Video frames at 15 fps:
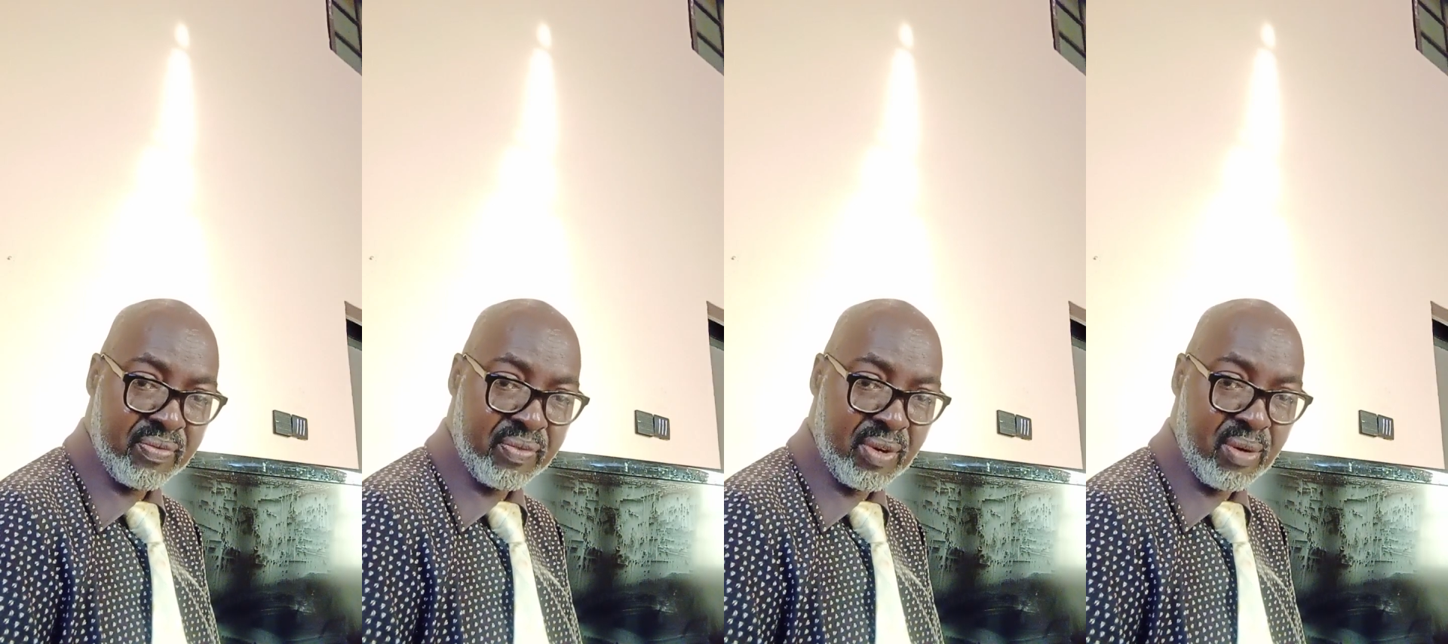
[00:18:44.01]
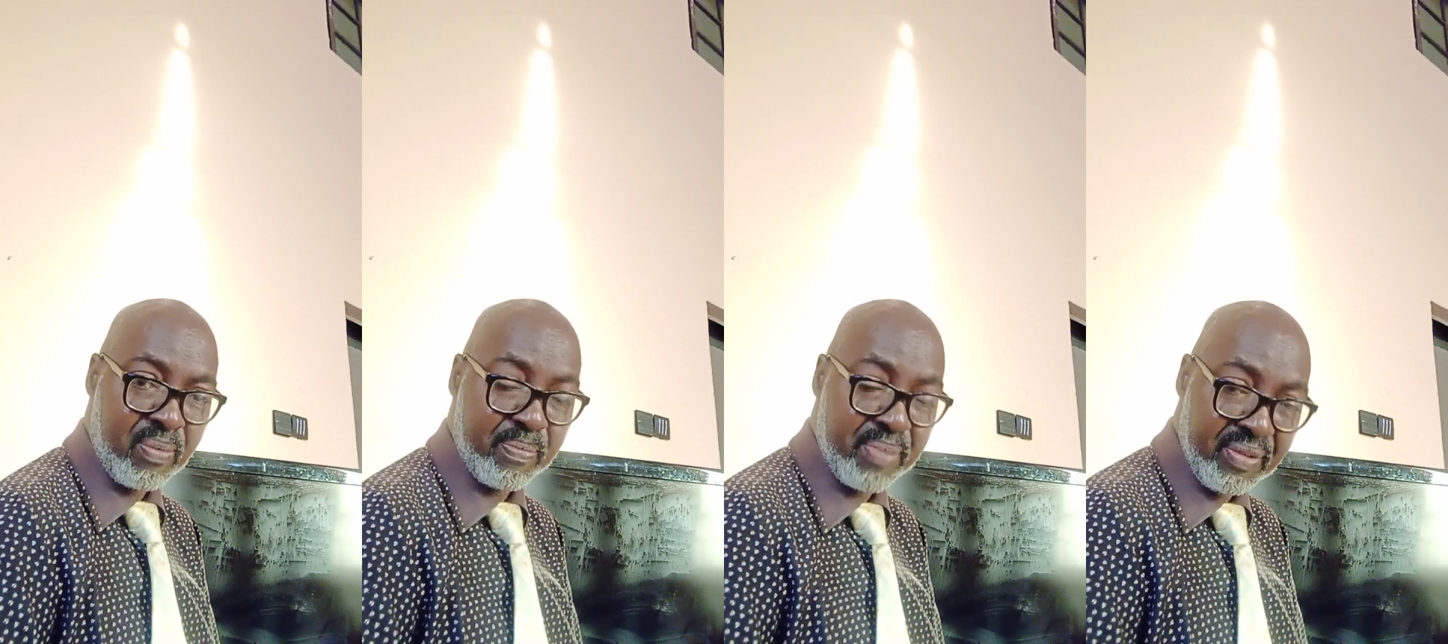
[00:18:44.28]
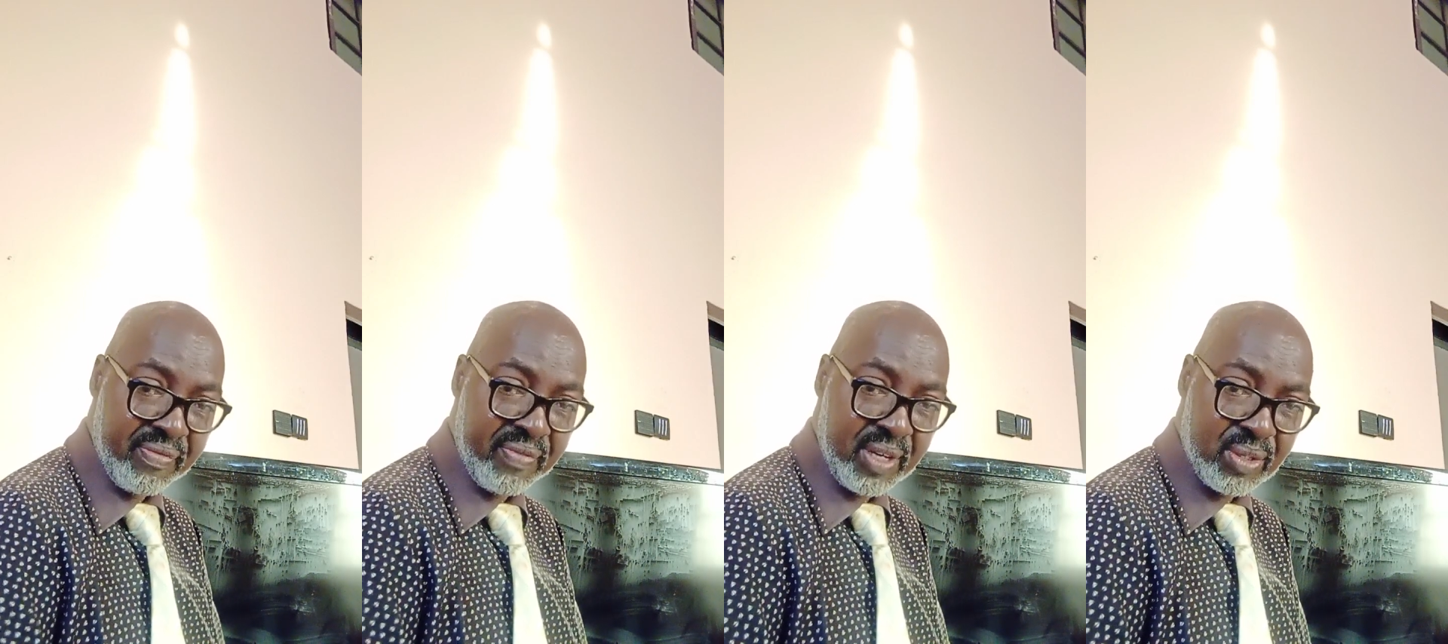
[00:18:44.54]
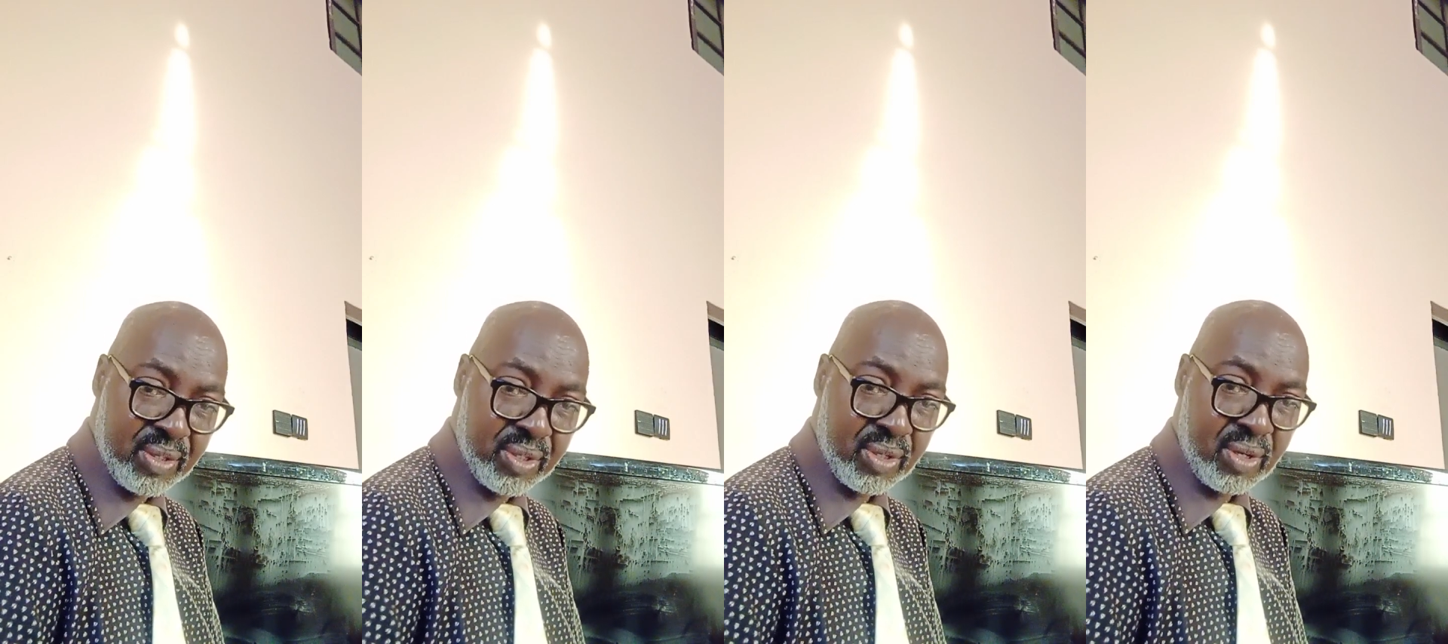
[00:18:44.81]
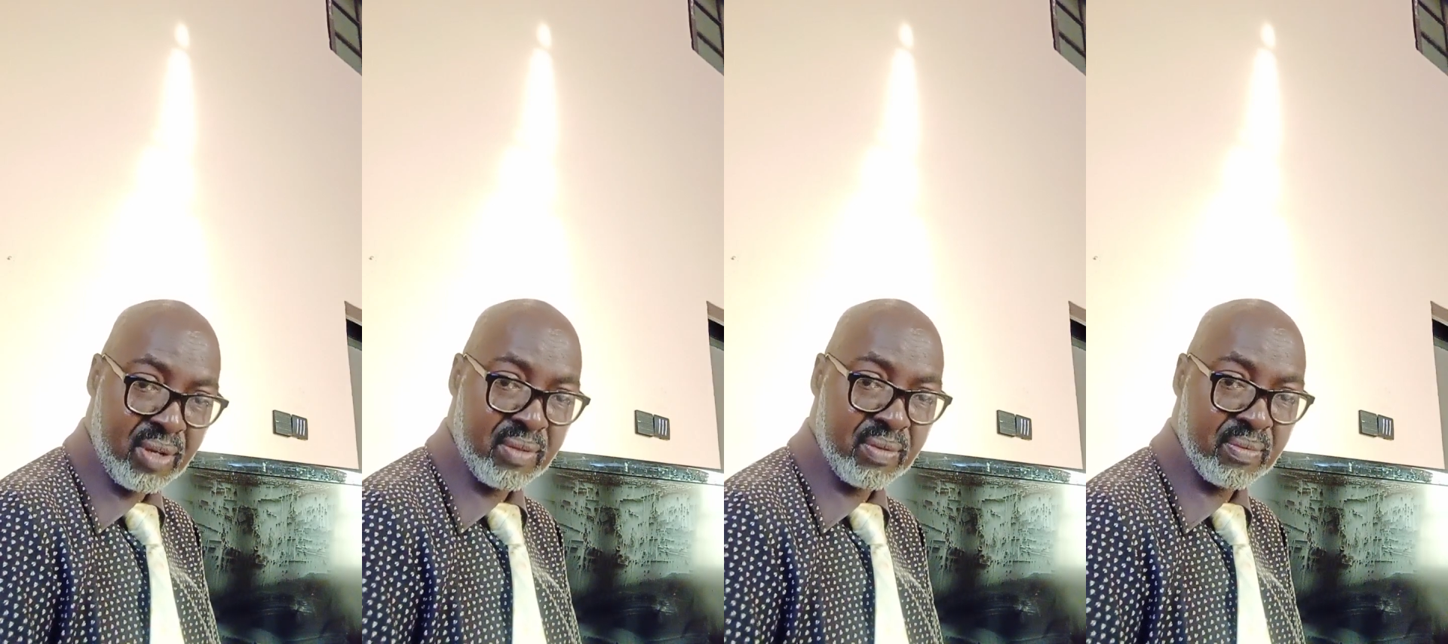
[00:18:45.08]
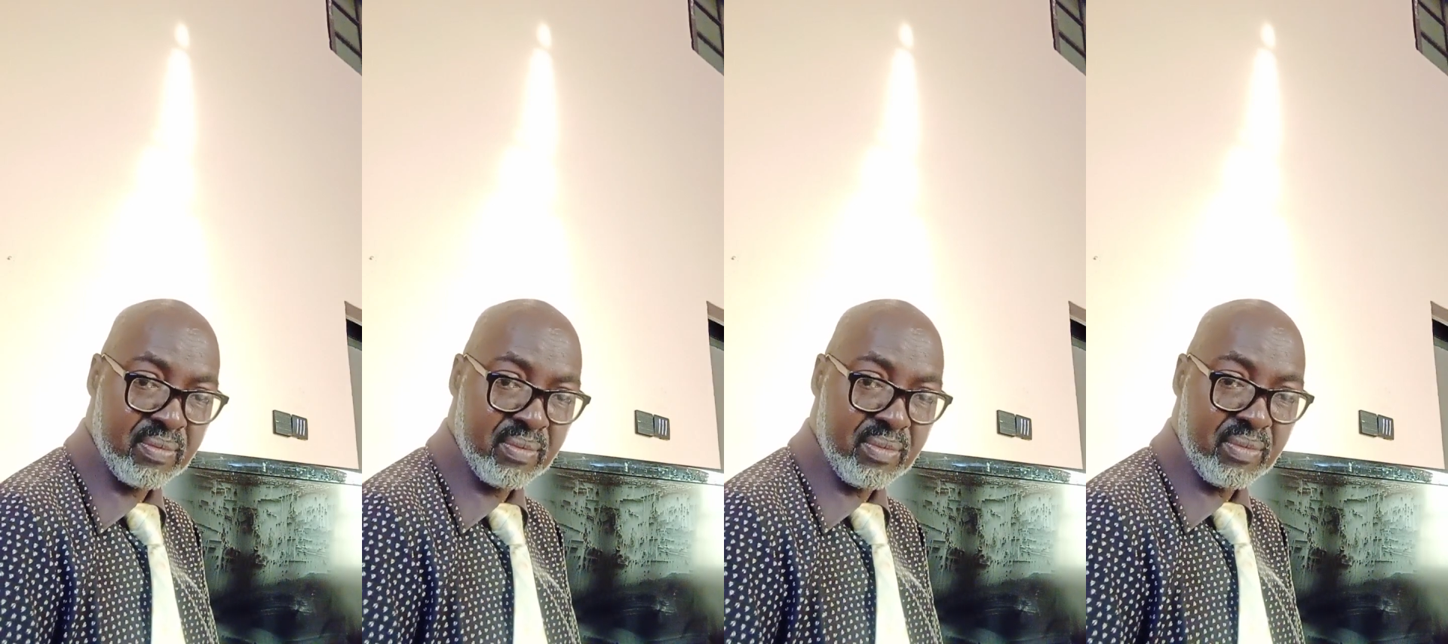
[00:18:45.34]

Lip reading: for prevention,